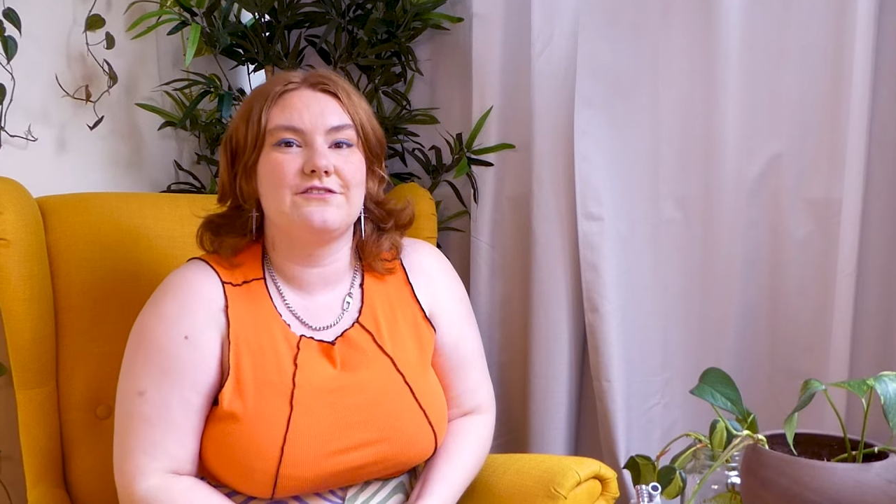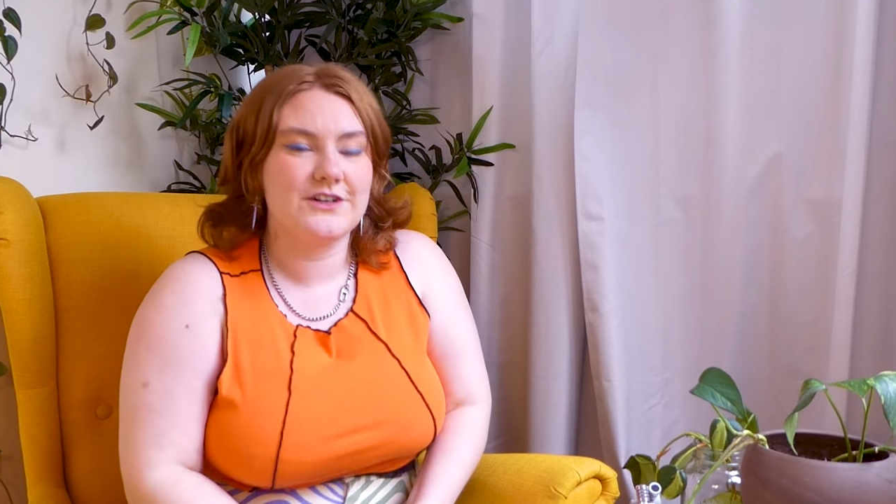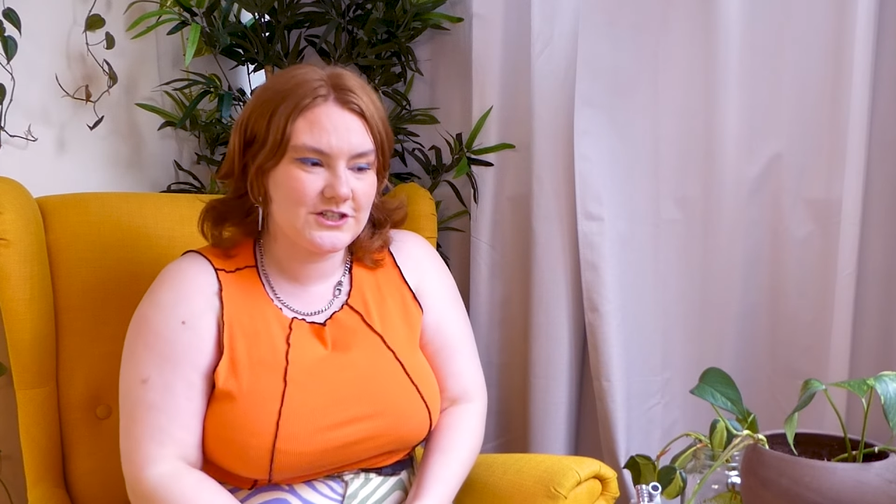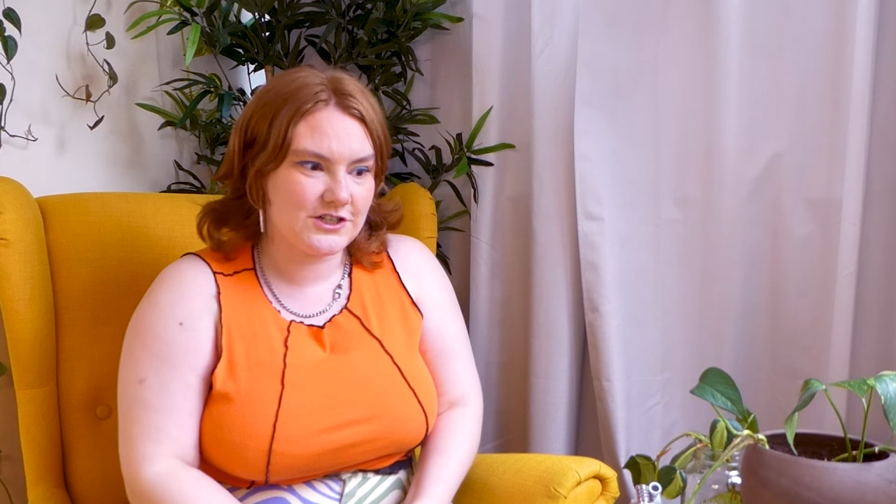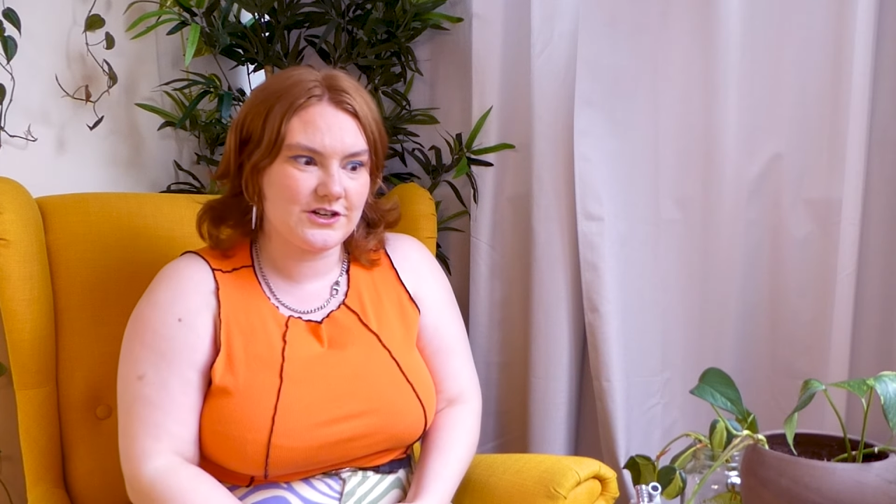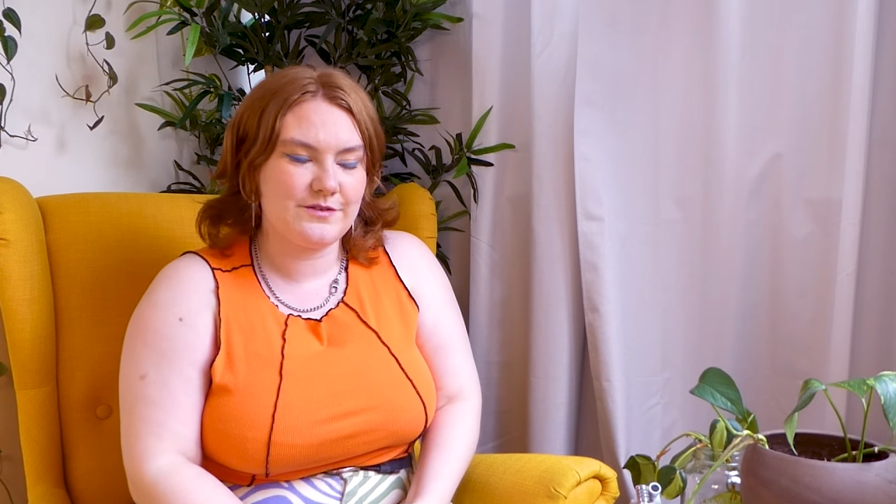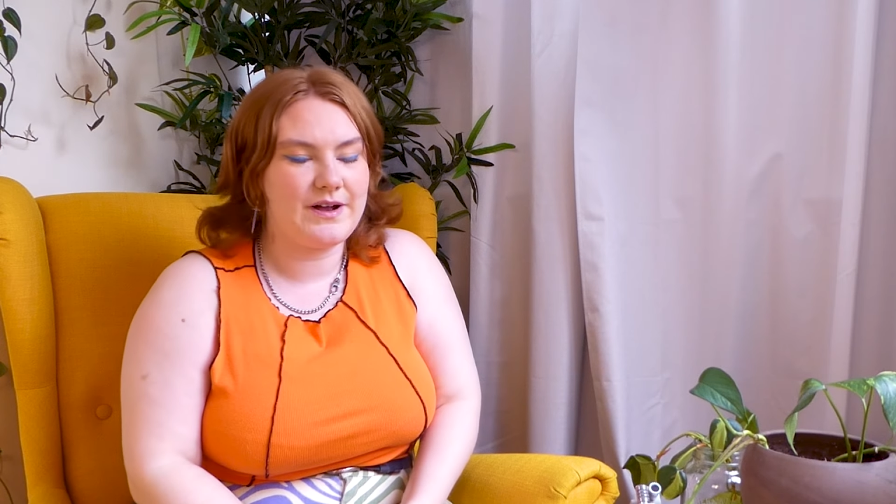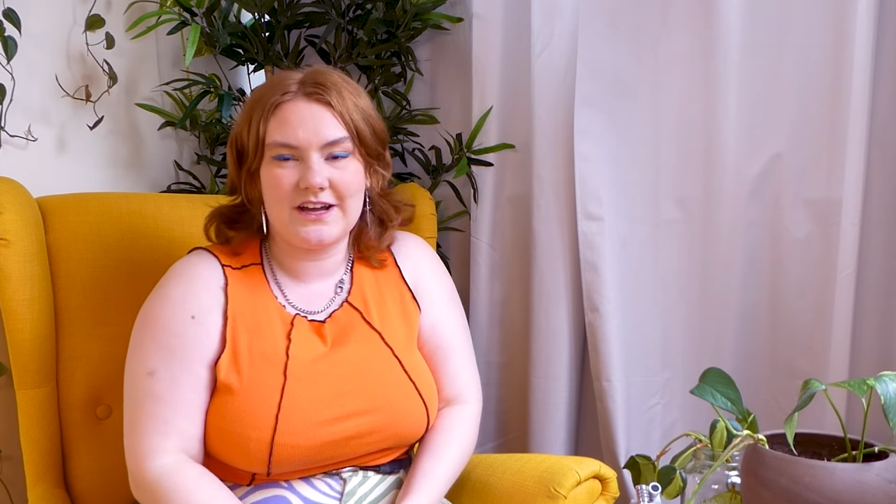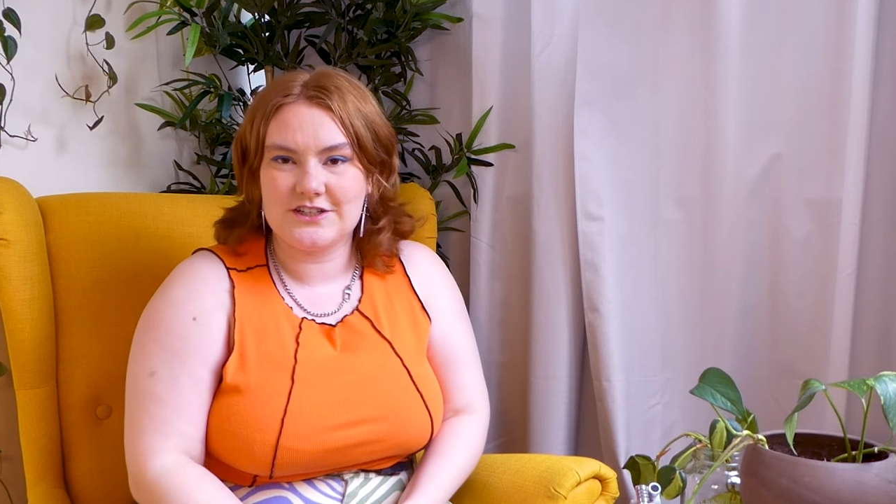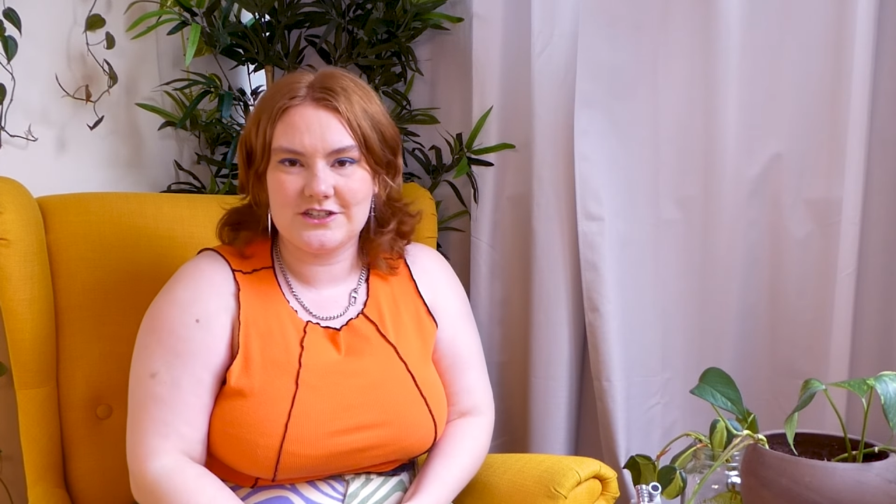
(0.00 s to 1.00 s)
first degree, my
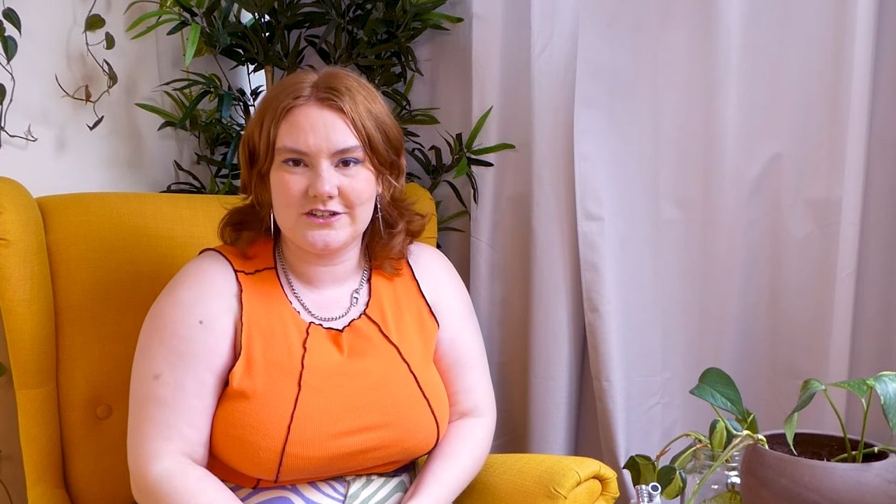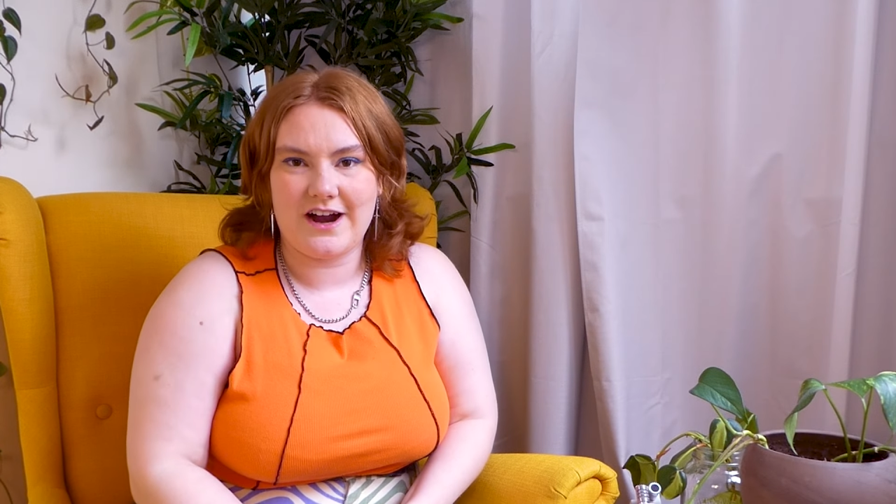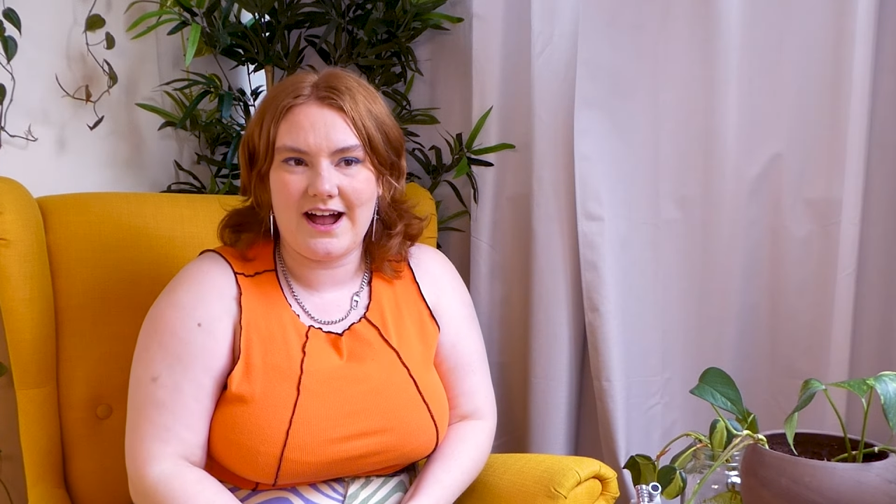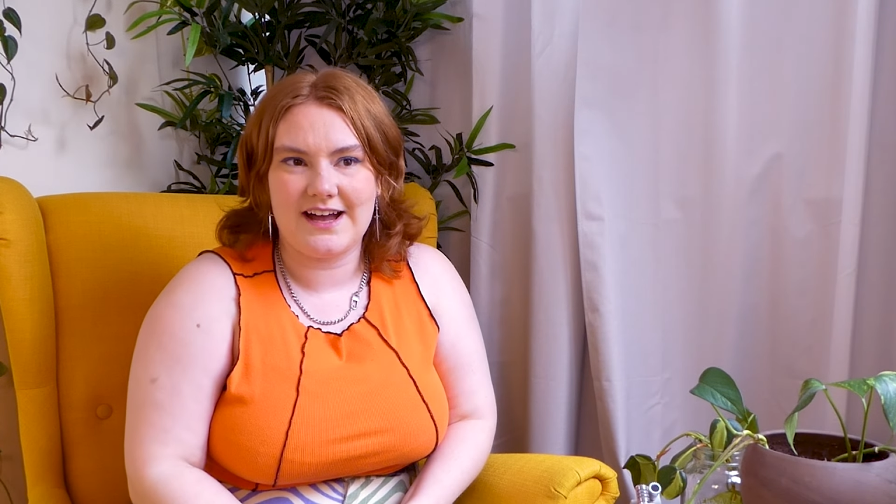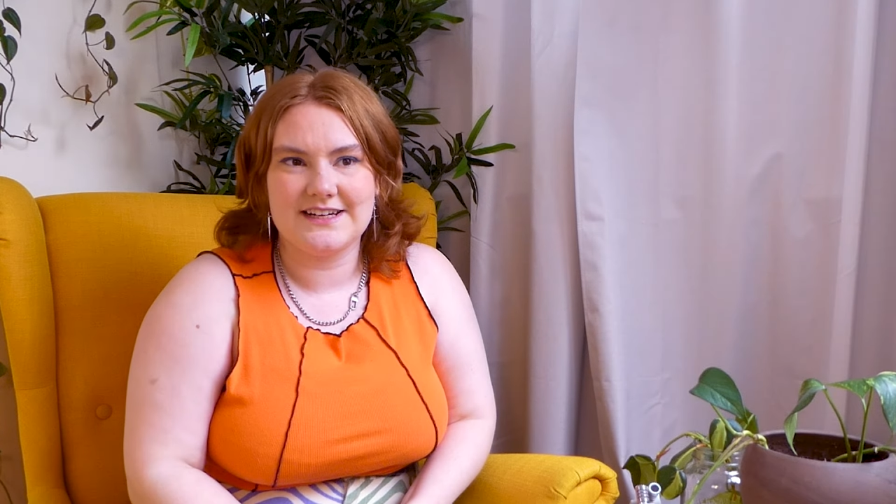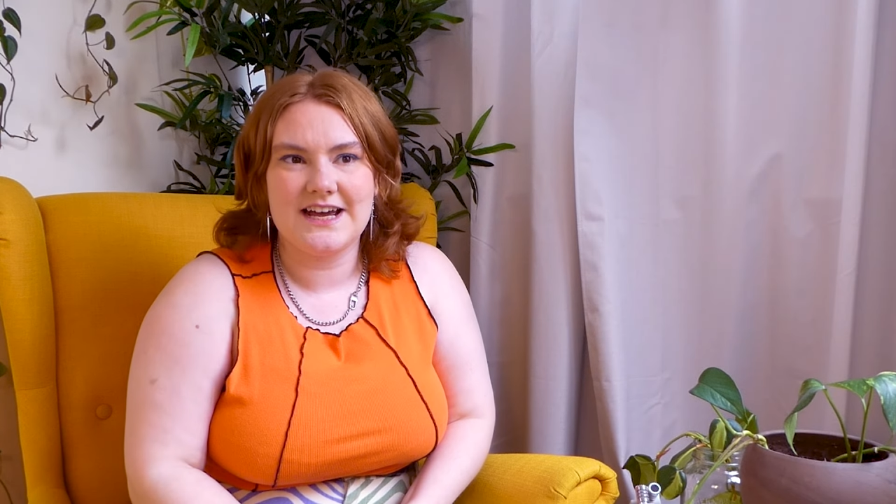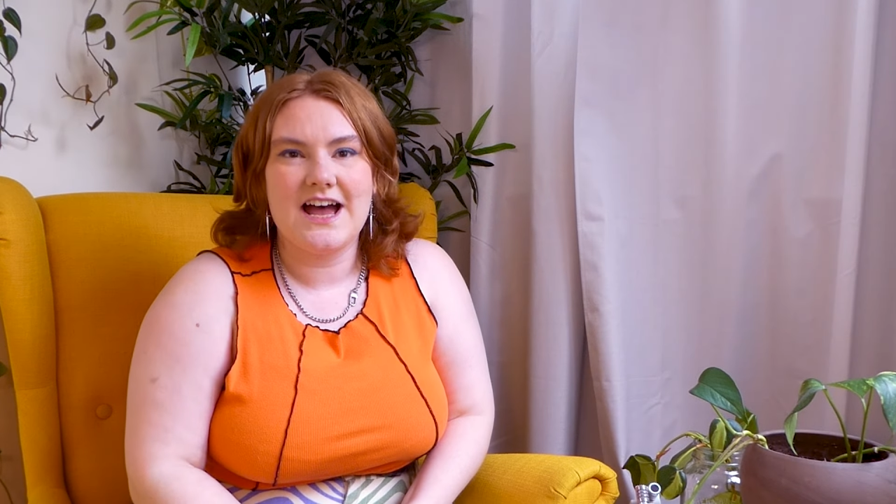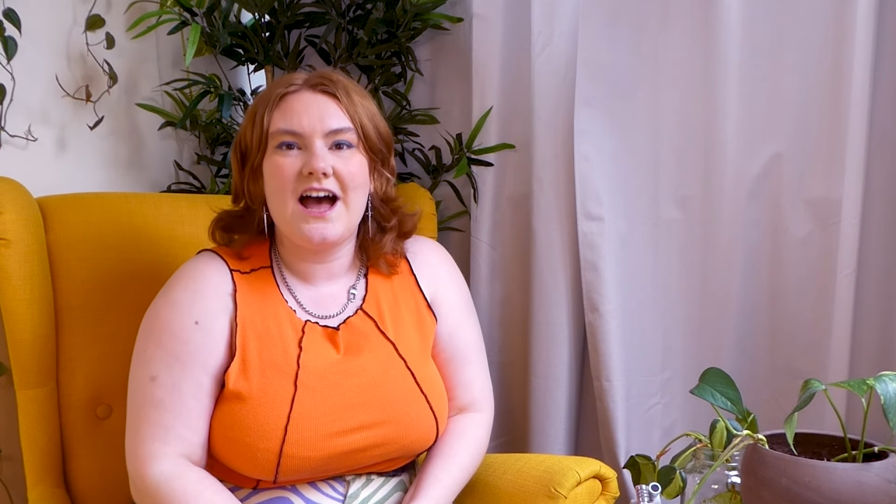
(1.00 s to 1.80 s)
undergrad.